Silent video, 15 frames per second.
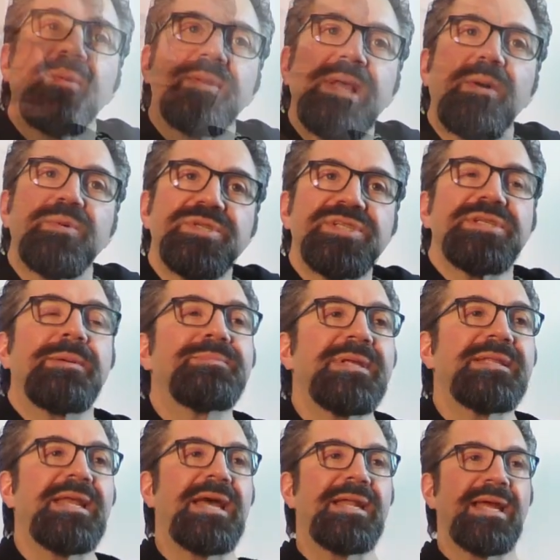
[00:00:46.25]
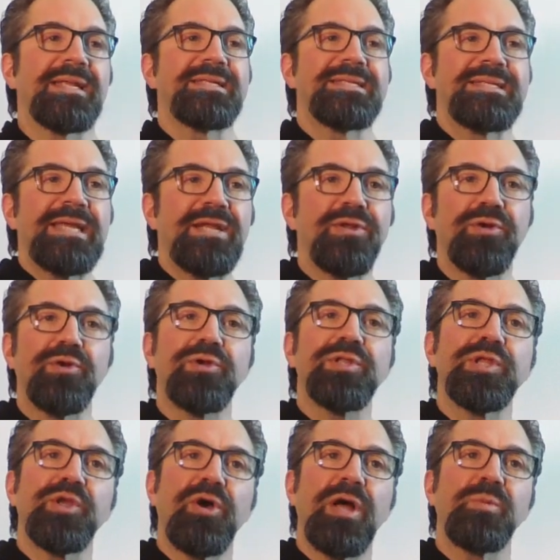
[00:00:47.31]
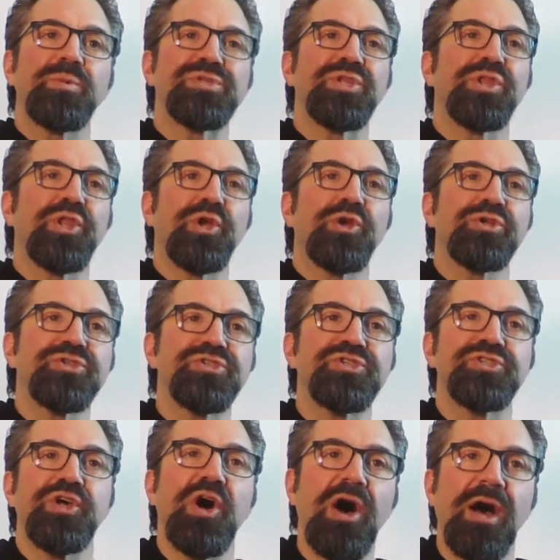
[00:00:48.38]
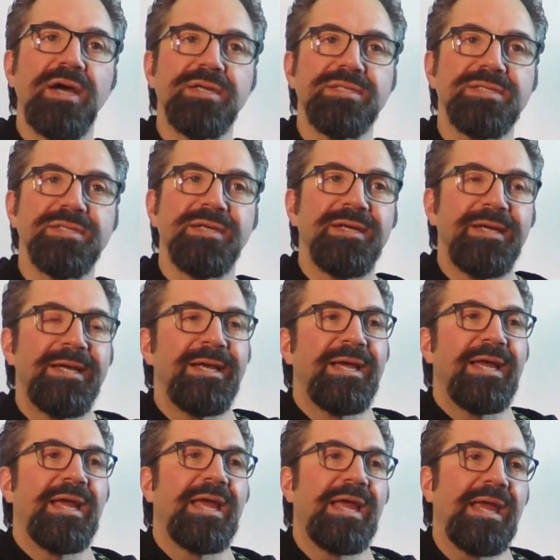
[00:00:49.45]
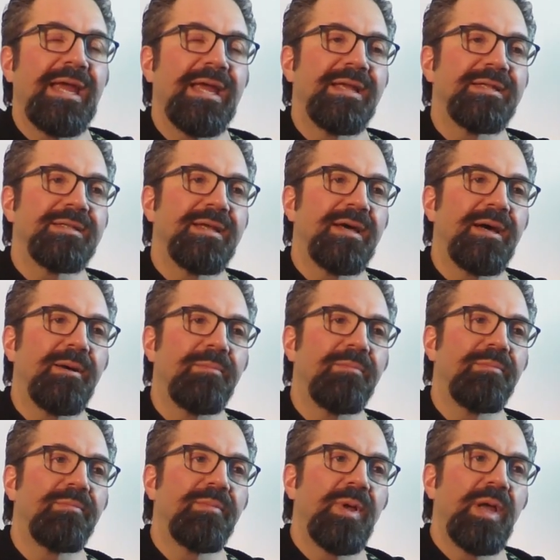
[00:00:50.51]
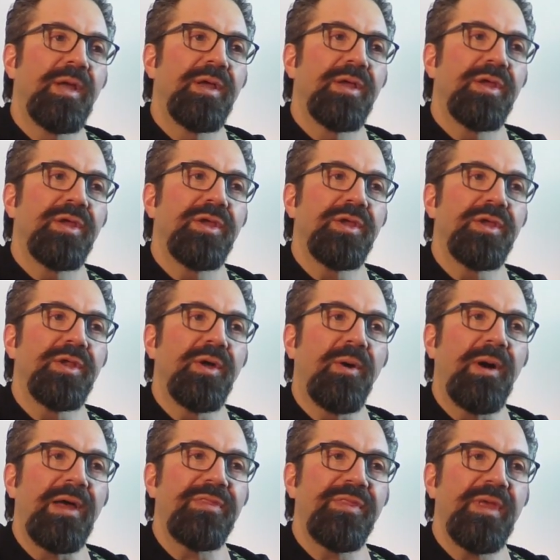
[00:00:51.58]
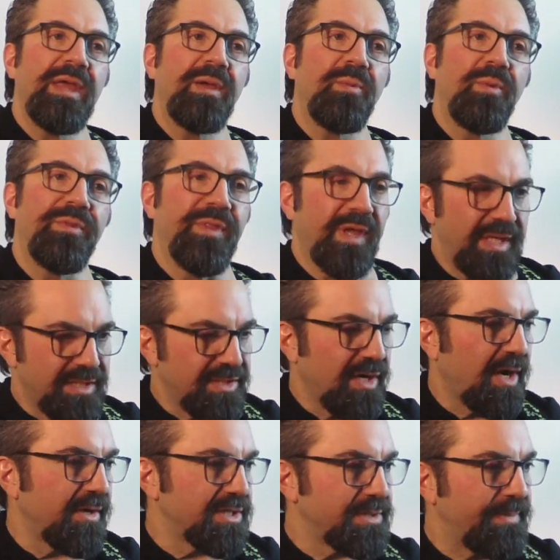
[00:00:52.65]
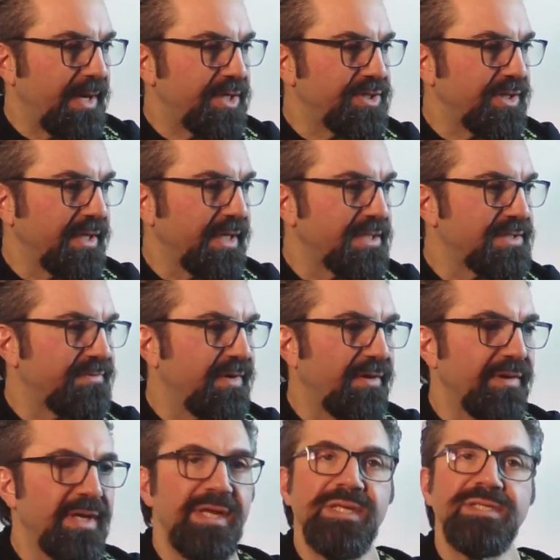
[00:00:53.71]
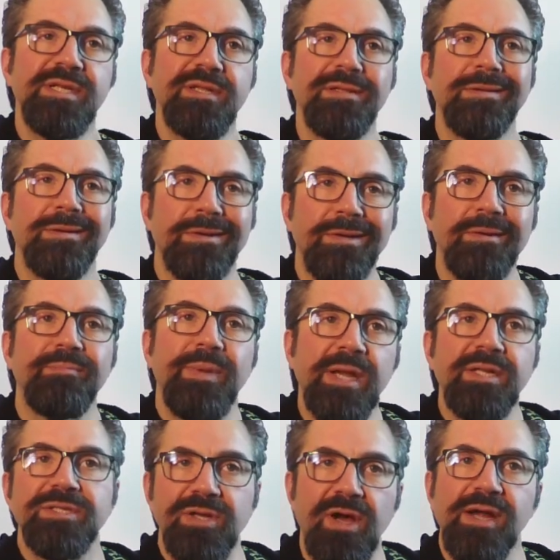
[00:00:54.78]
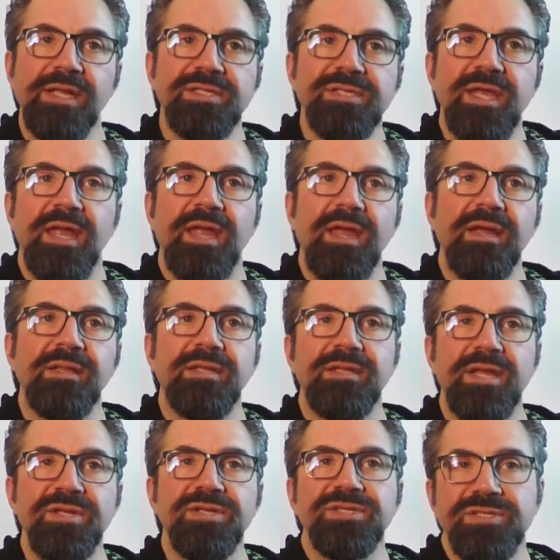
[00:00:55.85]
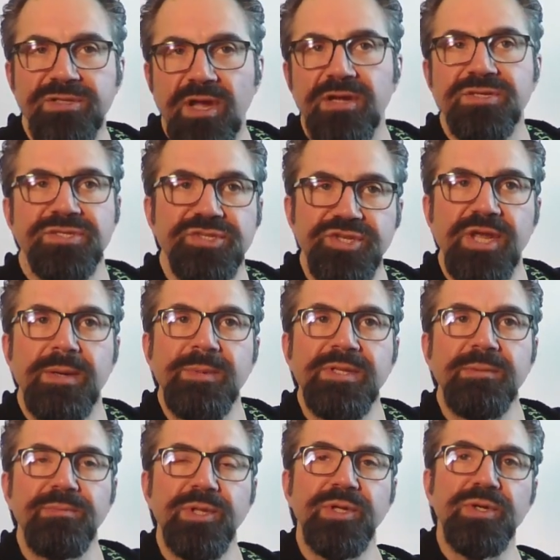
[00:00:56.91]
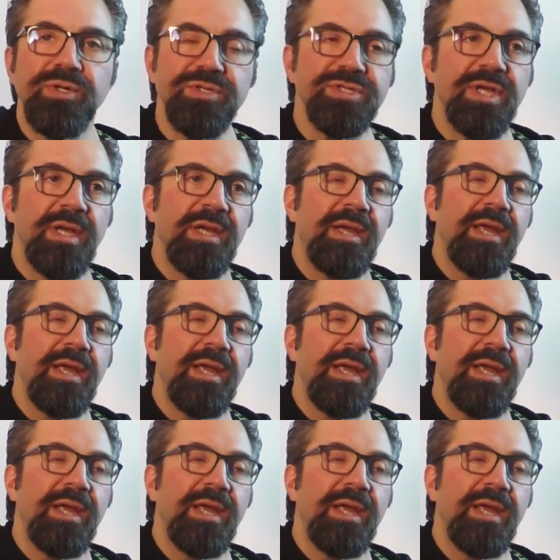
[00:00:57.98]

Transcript: That was something that I did early on, was learn songs. And you know, I think with the guitar especially, it's very easy to learn your pentatonic scale and then just start jamming the blues.